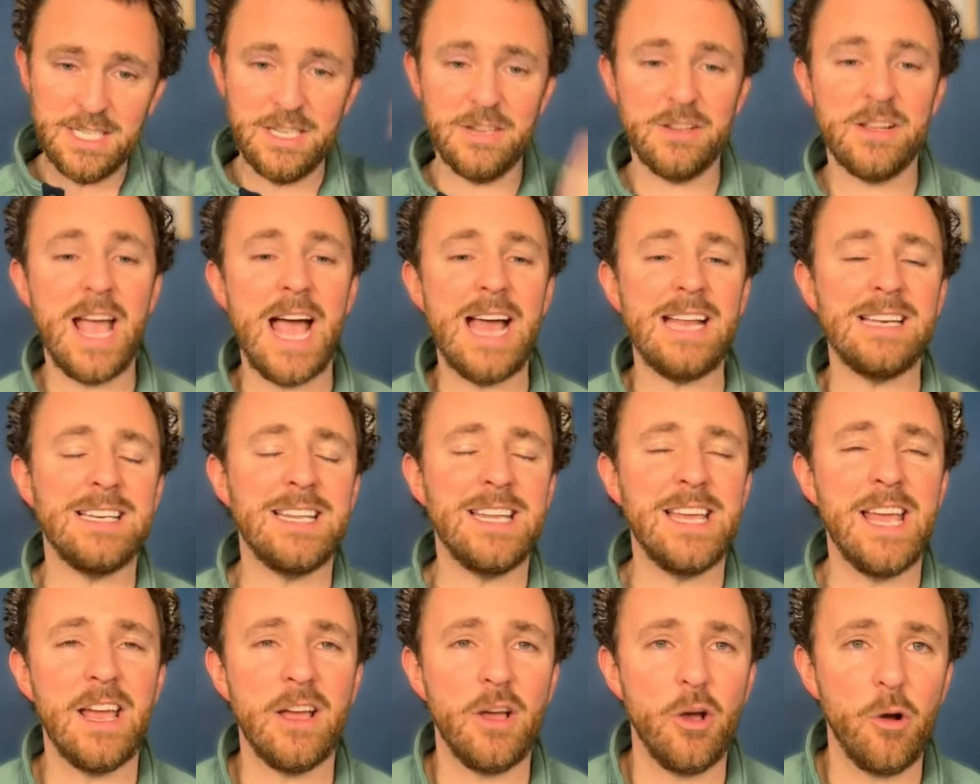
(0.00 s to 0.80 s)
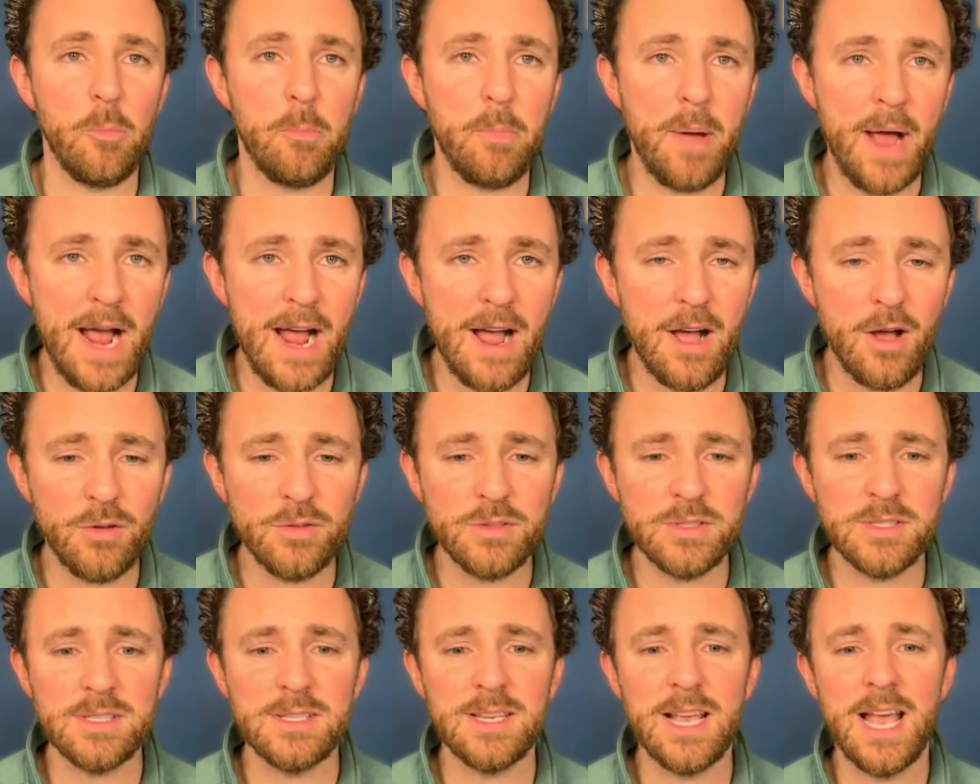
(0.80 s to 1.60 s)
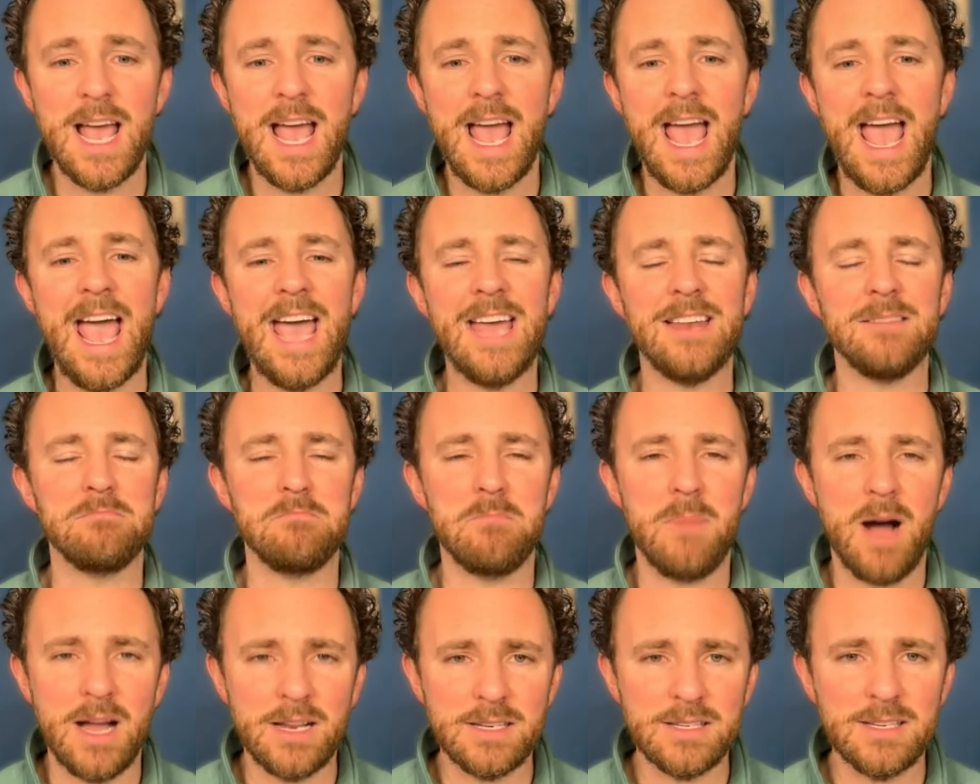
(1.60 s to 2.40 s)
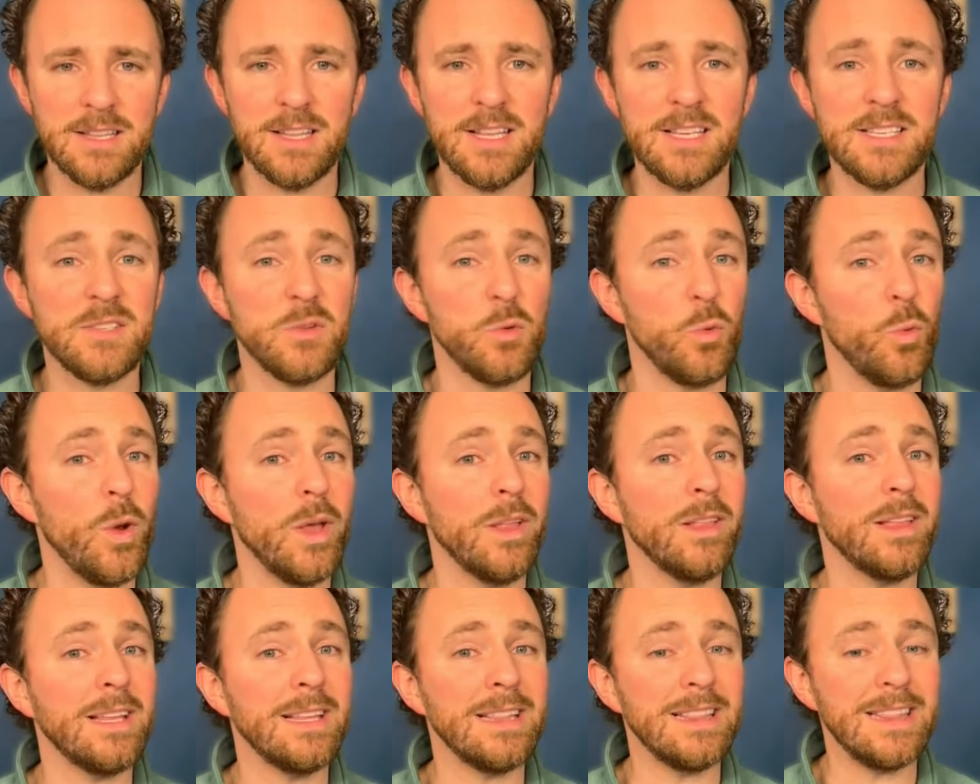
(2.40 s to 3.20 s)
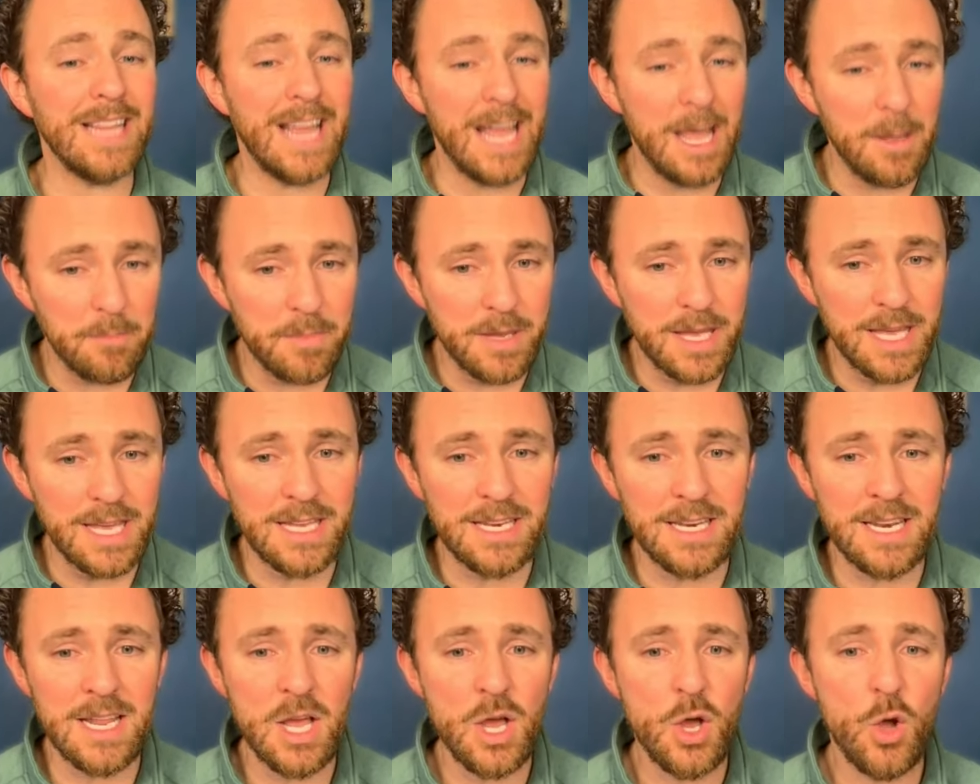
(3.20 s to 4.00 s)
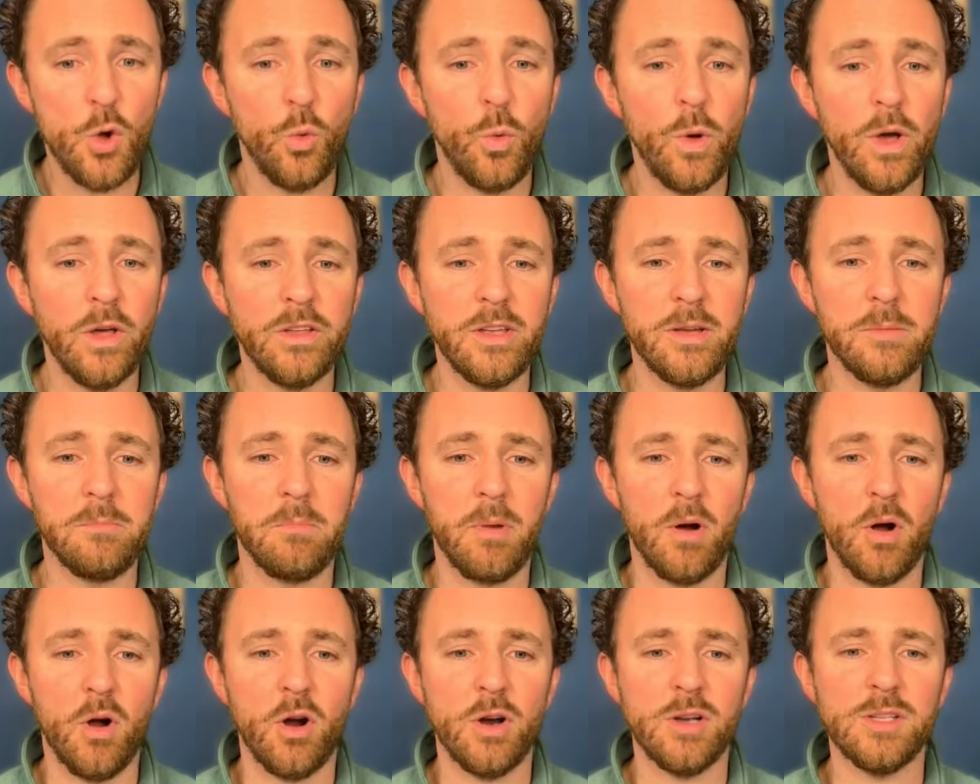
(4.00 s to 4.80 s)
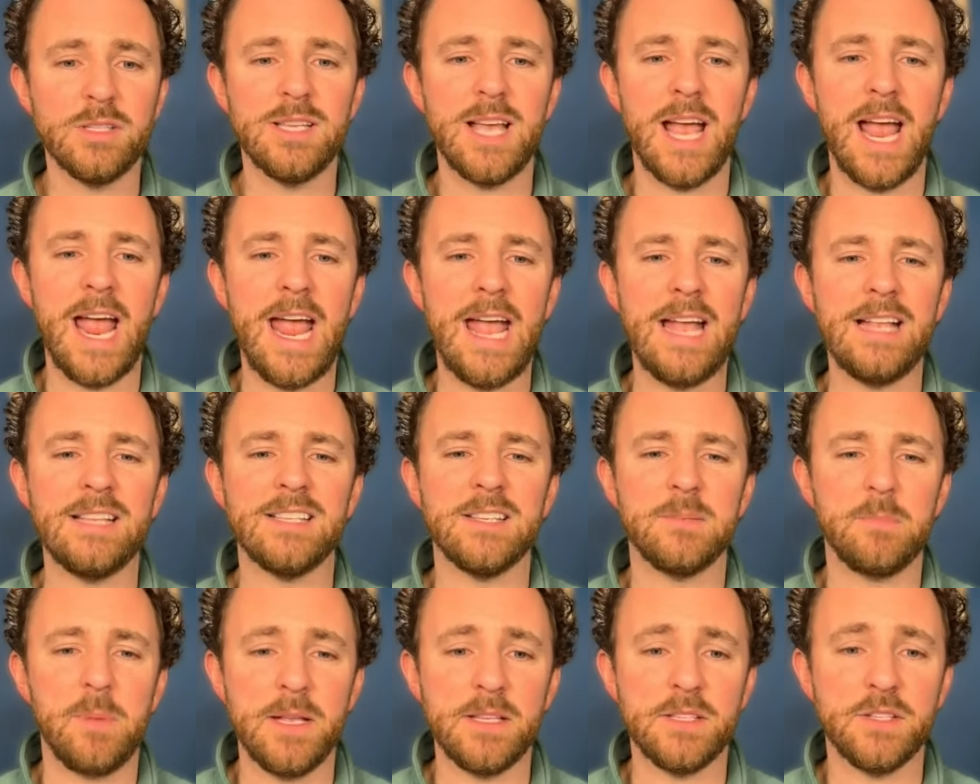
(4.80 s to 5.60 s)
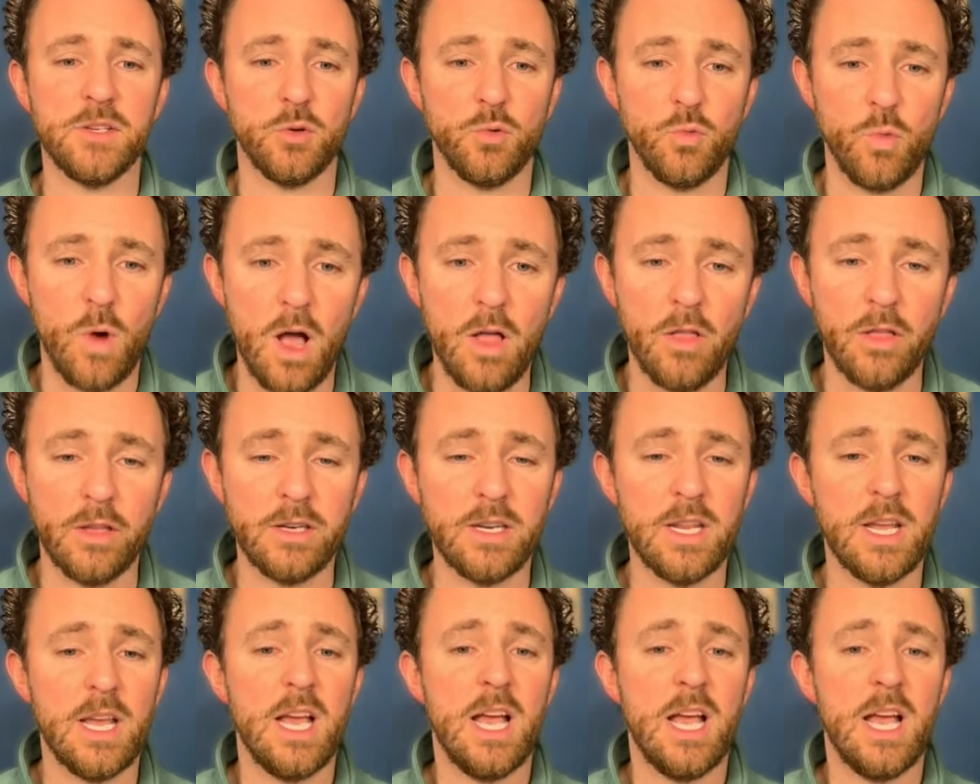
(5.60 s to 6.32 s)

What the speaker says: You got Diego Pounds, Ed Montalus, Willie Lampkin, William Barnes, and Spencer Rolland.